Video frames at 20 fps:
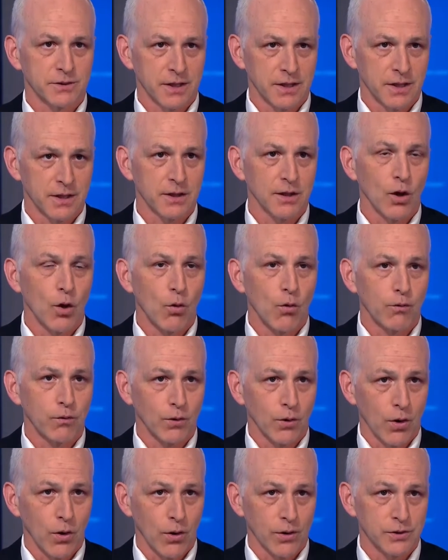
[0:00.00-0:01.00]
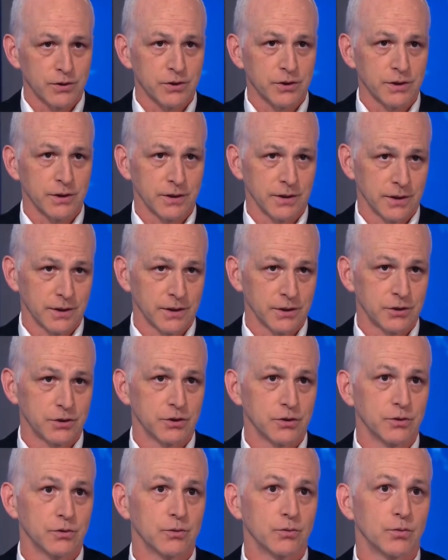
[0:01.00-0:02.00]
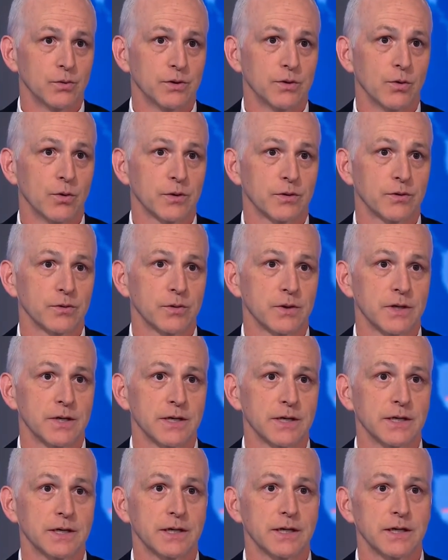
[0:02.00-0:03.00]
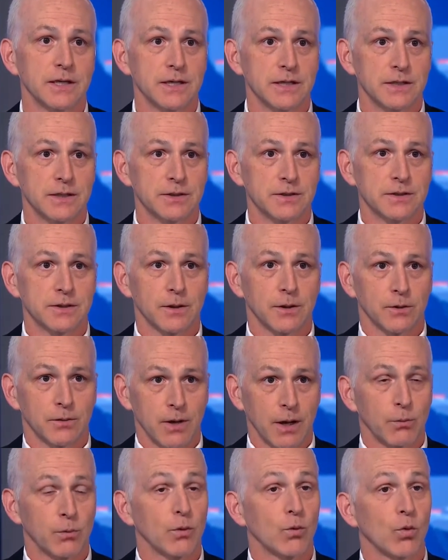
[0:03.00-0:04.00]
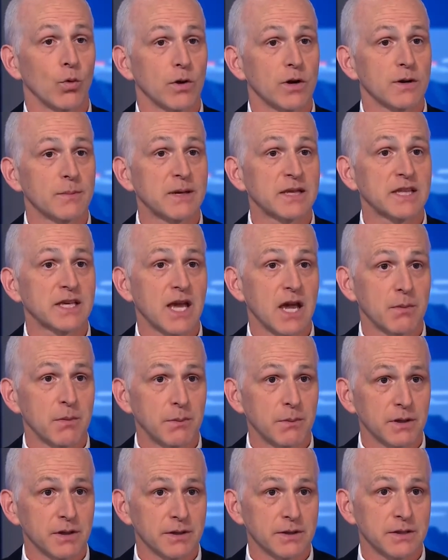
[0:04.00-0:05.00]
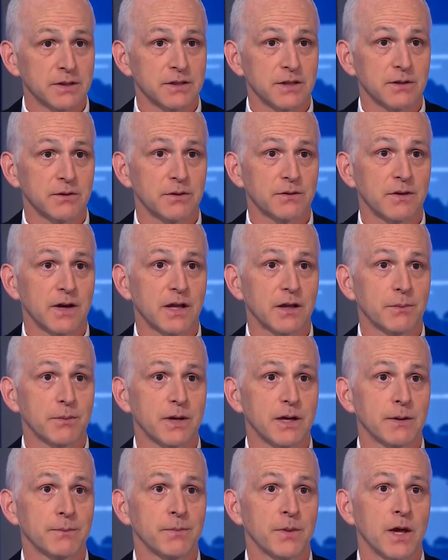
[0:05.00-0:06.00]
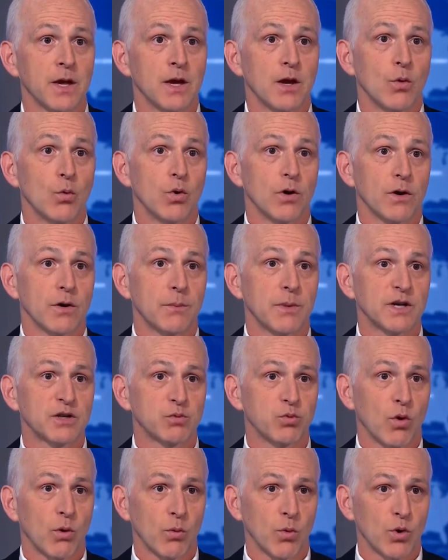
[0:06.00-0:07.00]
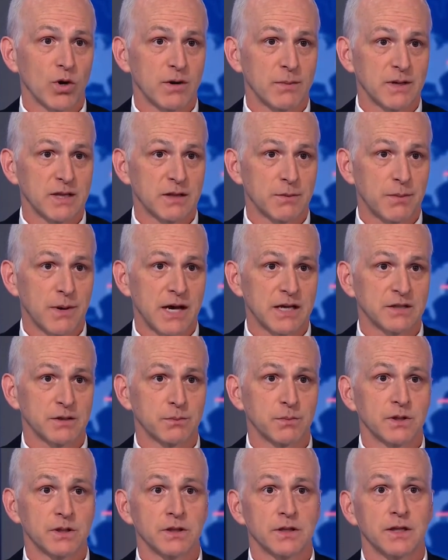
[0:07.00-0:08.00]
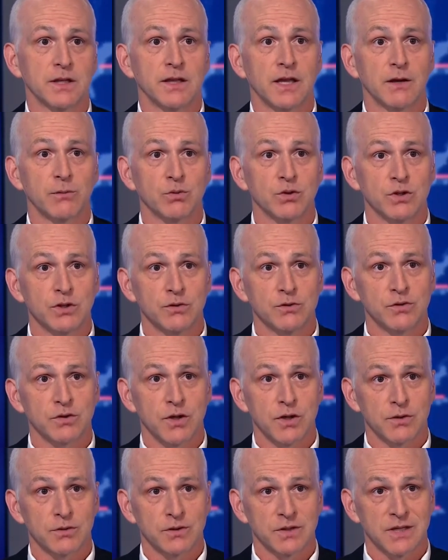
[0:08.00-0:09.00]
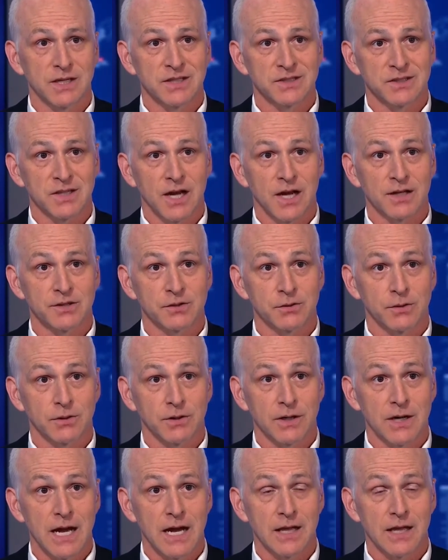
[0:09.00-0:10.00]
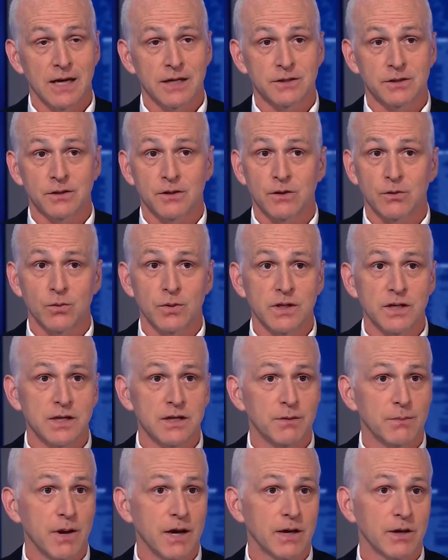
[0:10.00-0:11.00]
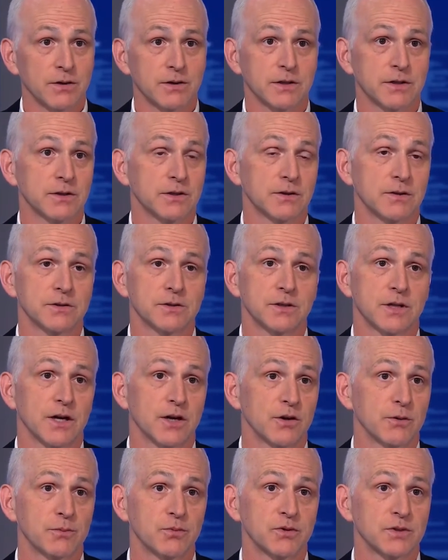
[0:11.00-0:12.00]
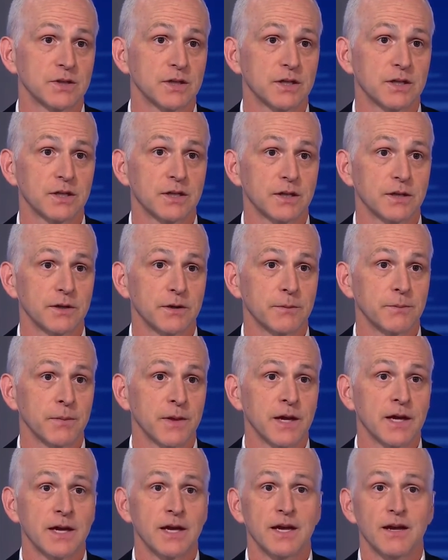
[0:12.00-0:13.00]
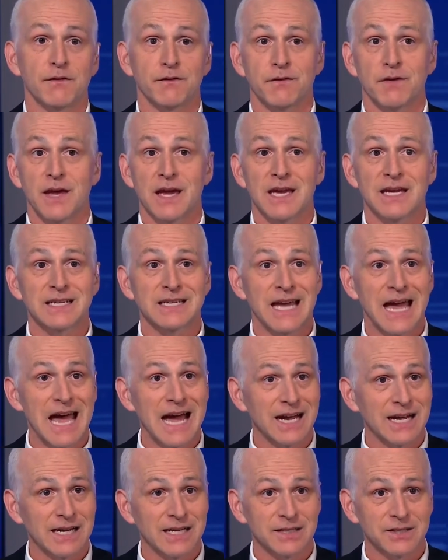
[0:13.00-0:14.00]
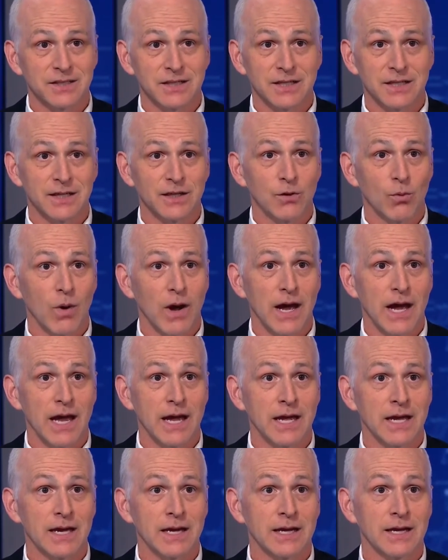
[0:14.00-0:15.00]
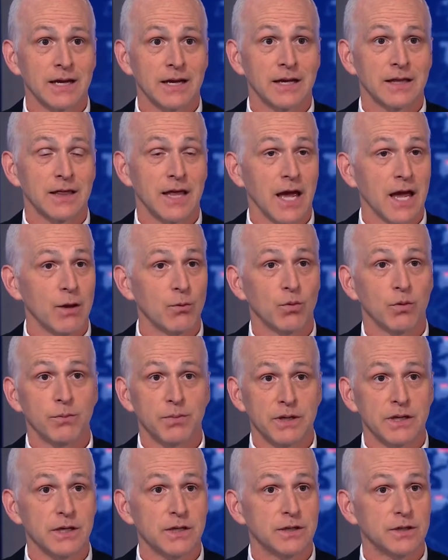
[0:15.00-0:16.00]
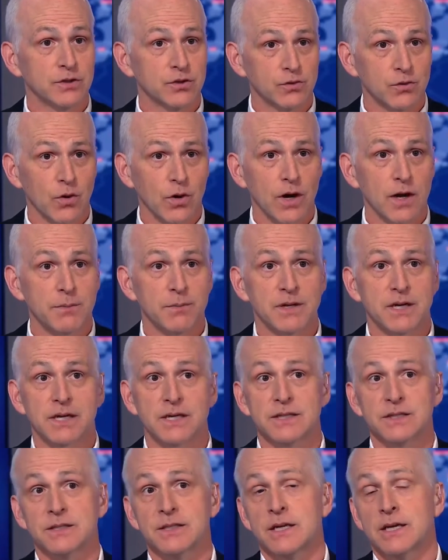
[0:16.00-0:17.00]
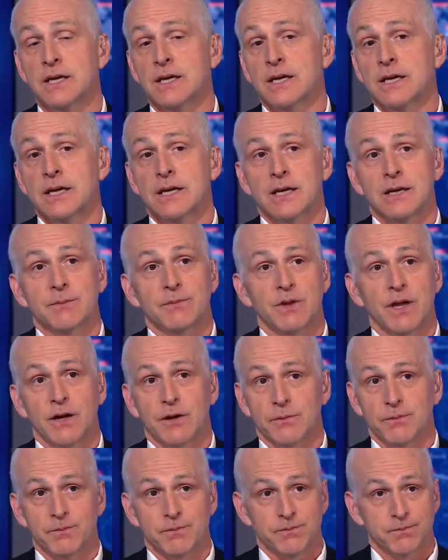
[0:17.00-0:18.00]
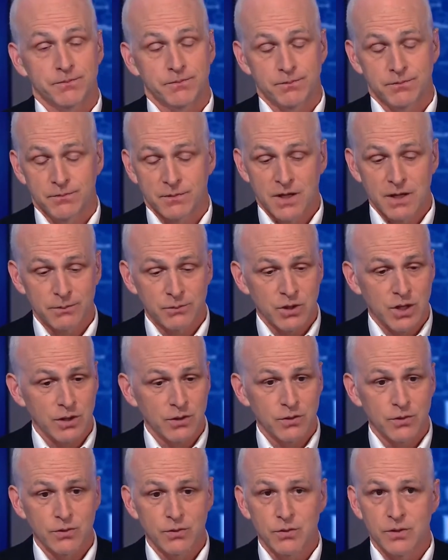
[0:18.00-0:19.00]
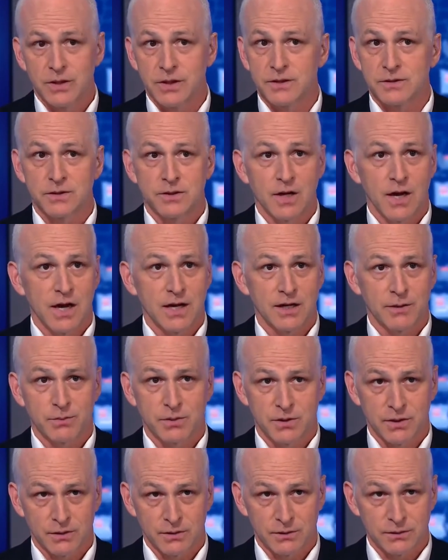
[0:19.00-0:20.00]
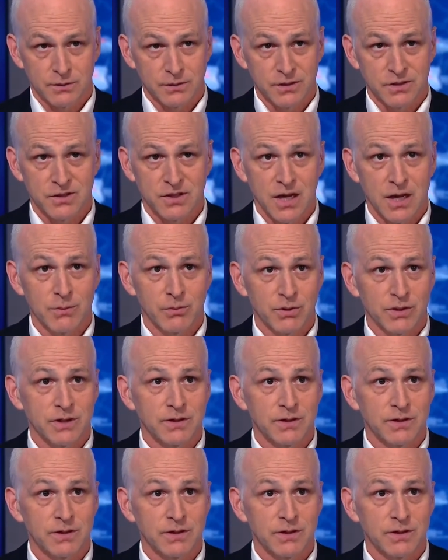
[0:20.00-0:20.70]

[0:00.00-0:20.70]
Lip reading: I think the overarching issue with North Korea is, okay, we're worried about the capabilities they're developing. We're much more worried about the possibility they would use those against us or our allies. And look, we need to make our deterrence 100% clear. If they attack us in any way, they will be destroyed. Because, you know, Kim Jong-un is not a particularly stable